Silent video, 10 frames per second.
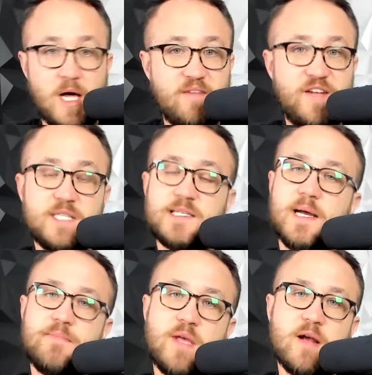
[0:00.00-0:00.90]

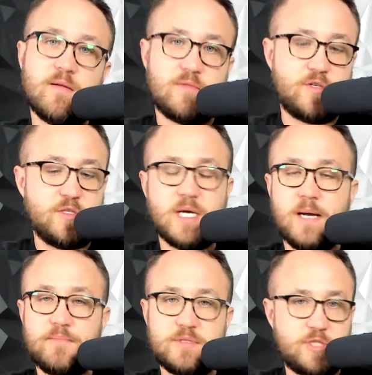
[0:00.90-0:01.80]
FaceTime there, good
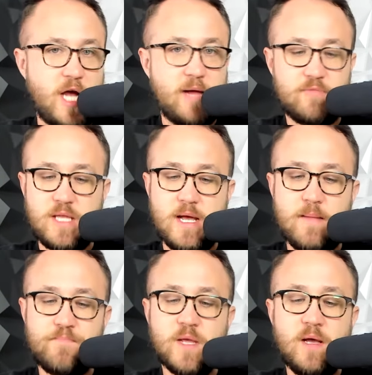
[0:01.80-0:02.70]
time chatting with
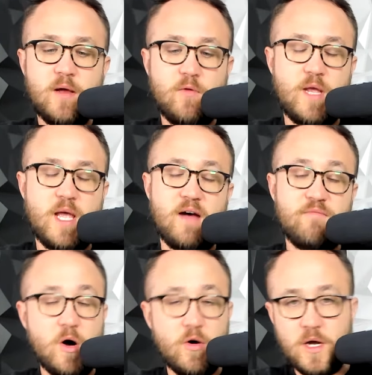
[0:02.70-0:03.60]
them. We have
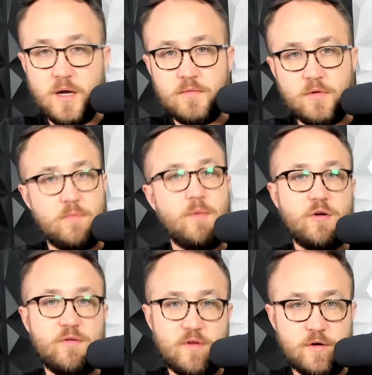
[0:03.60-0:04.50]
Mona, or
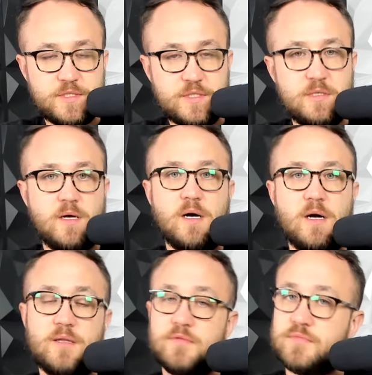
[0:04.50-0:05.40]
Monaverse,
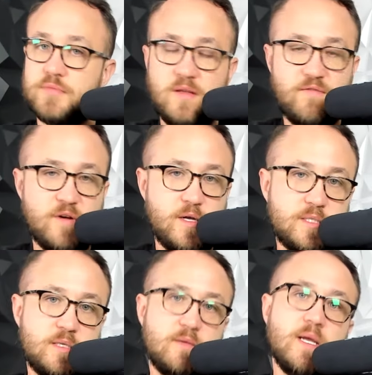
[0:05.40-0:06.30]
that was really fun
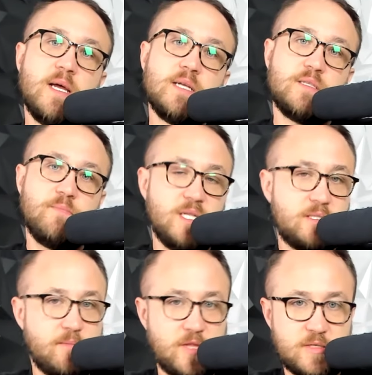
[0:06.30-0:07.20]
to meet
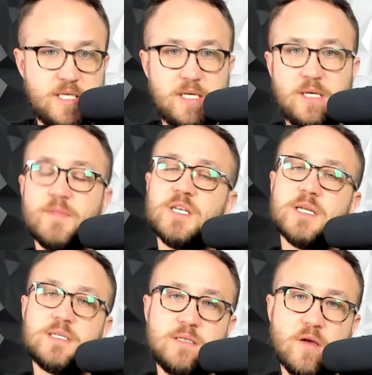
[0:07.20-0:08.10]
some of their team and
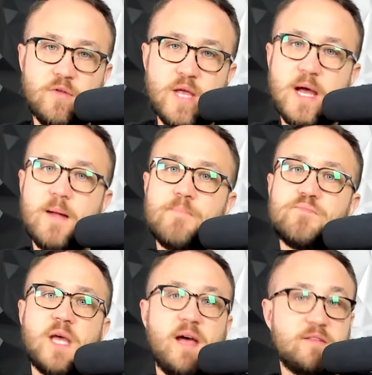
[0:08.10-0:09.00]
get to know
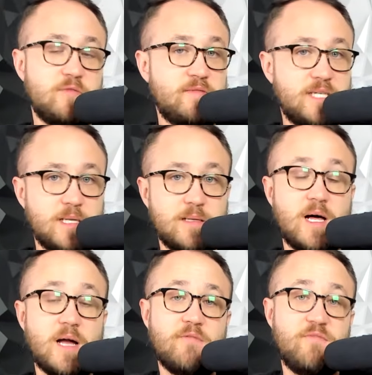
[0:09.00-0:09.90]
them, as we've seen a
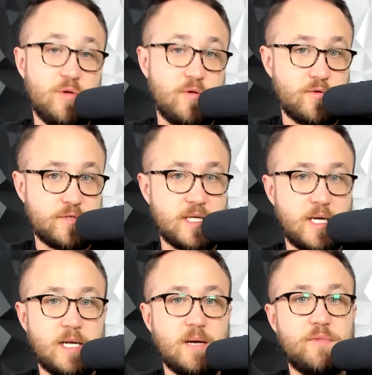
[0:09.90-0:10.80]
lot of builders
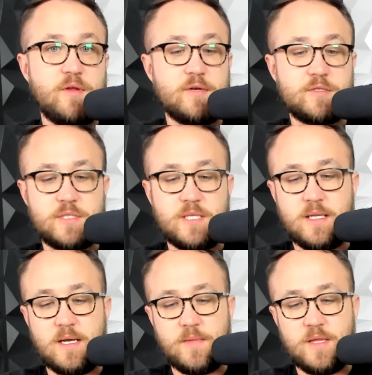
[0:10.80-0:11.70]
signing up that are interested in
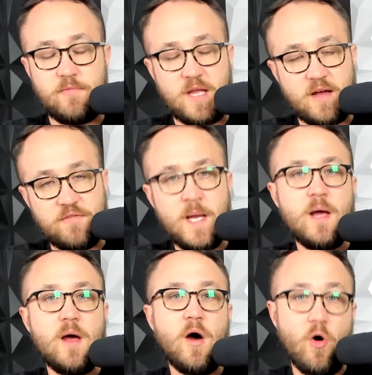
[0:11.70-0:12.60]
them. And then we have
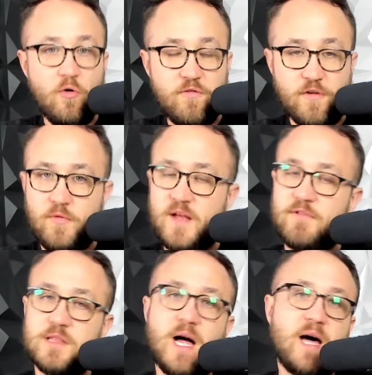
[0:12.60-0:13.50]
Over. We have a
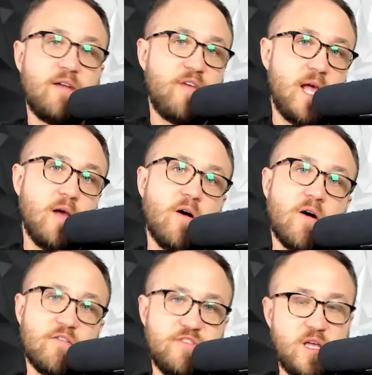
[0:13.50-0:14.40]
lot of
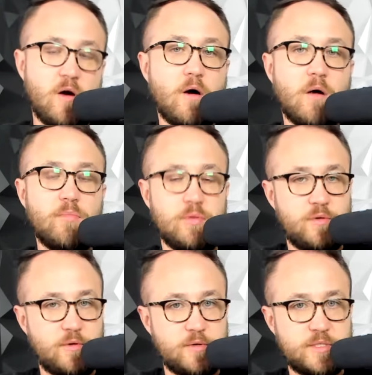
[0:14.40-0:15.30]
AR, VR
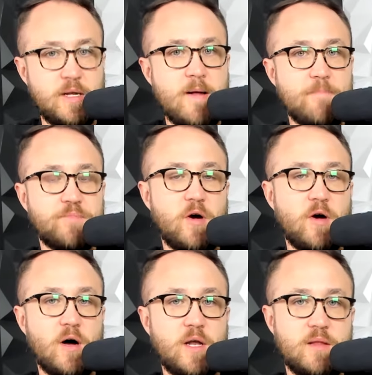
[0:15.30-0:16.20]
builders
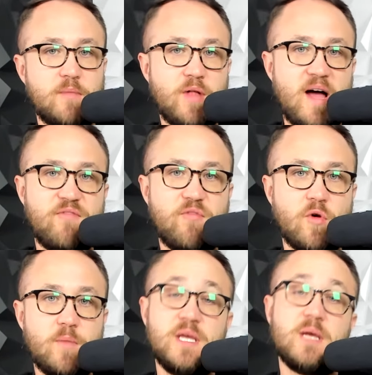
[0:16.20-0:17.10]
on the
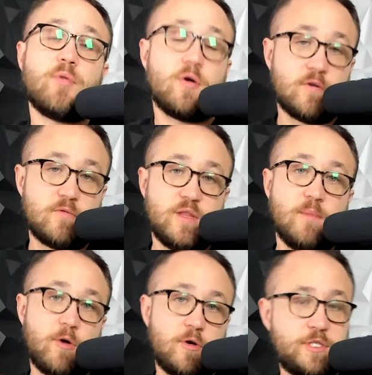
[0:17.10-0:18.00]
platform being partnered with
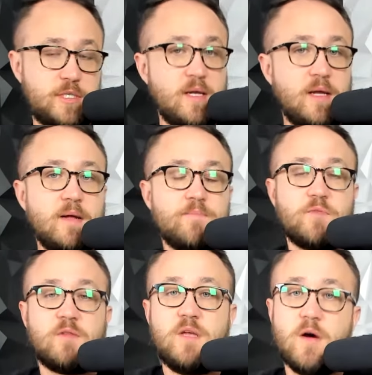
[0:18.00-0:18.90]
Immersed
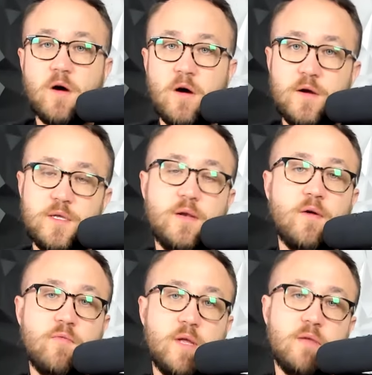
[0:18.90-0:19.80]
VR. You
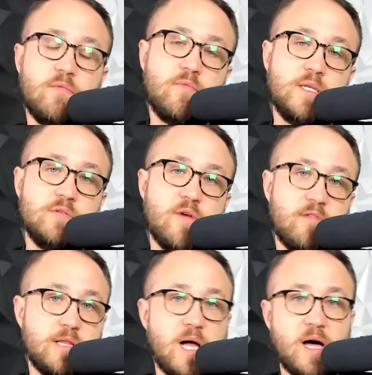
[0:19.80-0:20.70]
know, we do have a
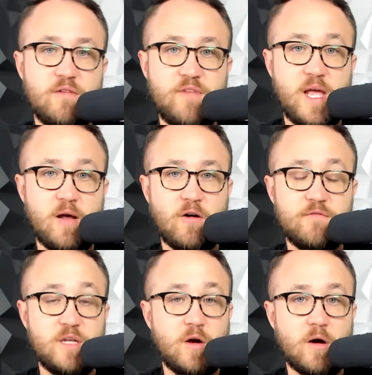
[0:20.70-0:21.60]
lot of AR,
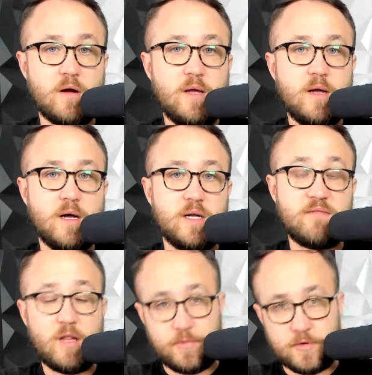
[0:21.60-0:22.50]
VR
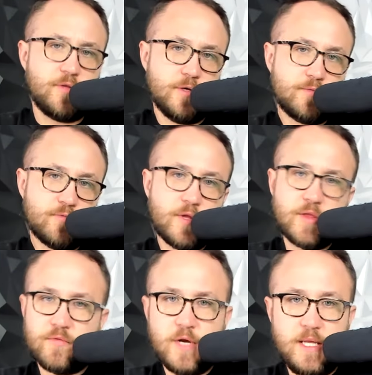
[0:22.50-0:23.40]
developers. Those were the
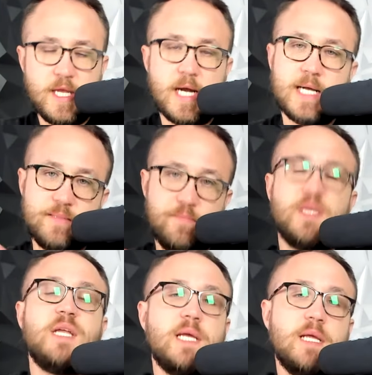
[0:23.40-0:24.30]
three that I got to
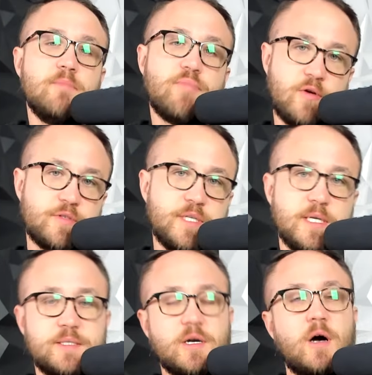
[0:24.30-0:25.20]
meet in
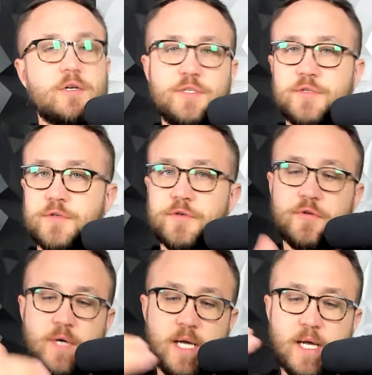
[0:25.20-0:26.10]
person, talk
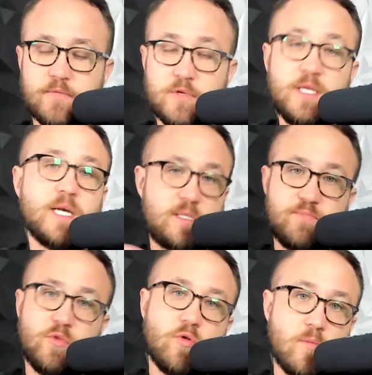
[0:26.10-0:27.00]
to, and really
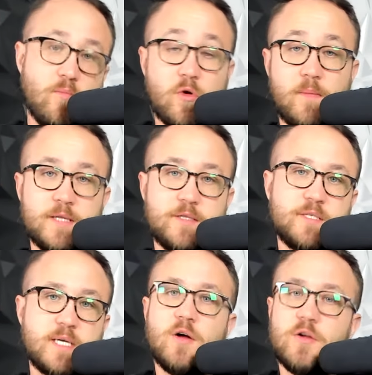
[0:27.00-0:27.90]
explore more about their
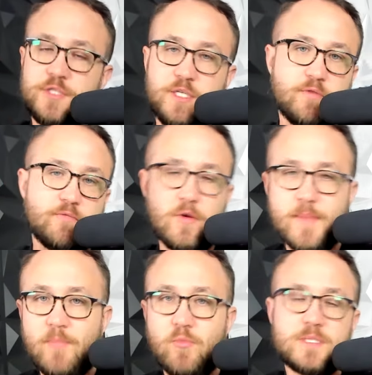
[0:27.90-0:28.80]
technology, their
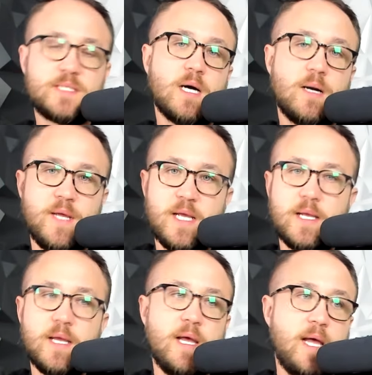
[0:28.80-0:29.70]
roadmap, what's
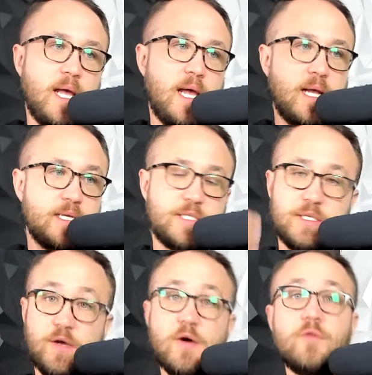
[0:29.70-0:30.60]
coming, and get to
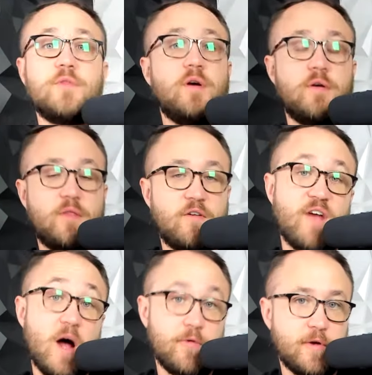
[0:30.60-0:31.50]
know their
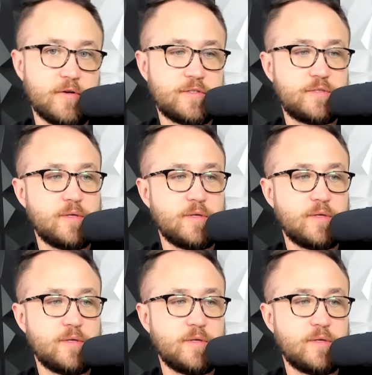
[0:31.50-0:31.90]
founders.